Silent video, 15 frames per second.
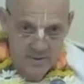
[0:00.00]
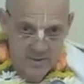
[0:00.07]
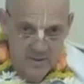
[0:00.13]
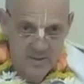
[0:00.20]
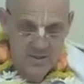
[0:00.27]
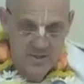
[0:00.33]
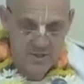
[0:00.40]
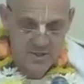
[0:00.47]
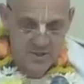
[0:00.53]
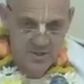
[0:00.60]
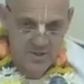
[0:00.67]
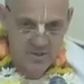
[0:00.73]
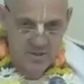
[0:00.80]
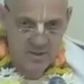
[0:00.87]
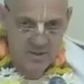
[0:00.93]

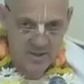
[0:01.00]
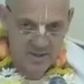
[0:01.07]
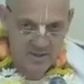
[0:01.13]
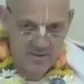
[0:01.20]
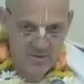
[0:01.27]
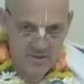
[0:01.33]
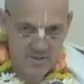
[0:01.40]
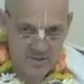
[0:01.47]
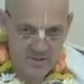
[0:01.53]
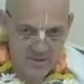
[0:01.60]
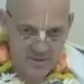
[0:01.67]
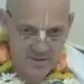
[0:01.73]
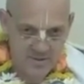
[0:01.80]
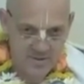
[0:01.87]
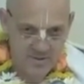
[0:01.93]
60,000
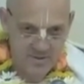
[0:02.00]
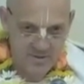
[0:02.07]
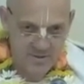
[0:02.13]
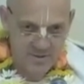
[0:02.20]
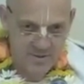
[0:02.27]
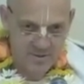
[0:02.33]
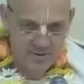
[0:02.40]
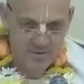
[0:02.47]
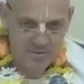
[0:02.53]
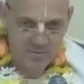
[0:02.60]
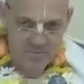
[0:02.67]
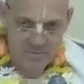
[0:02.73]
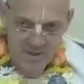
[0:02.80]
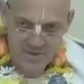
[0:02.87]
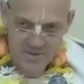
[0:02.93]
years. Could you
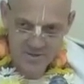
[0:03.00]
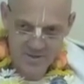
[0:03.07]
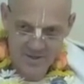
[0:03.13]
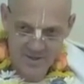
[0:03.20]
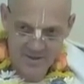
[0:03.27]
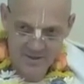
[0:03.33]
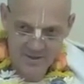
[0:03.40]
imagine that?